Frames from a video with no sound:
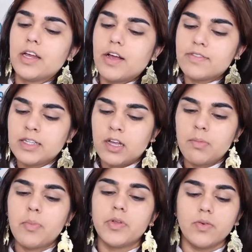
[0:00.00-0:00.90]
I've seen a lot of
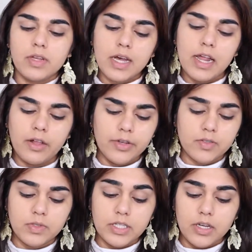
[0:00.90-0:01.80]
people doing that and it looks
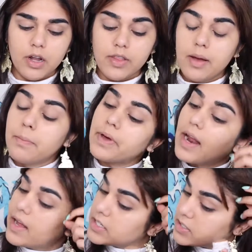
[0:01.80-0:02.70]
really good on them, but
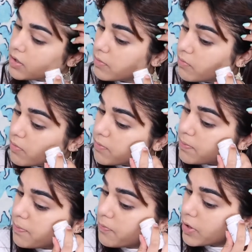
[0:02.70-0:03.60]
I just don't
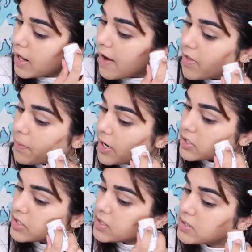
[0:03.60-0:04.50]
really have that
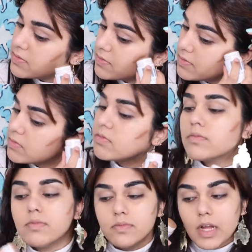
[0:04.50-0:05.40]
patience
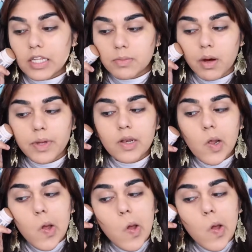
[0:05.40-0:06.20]
at the moment.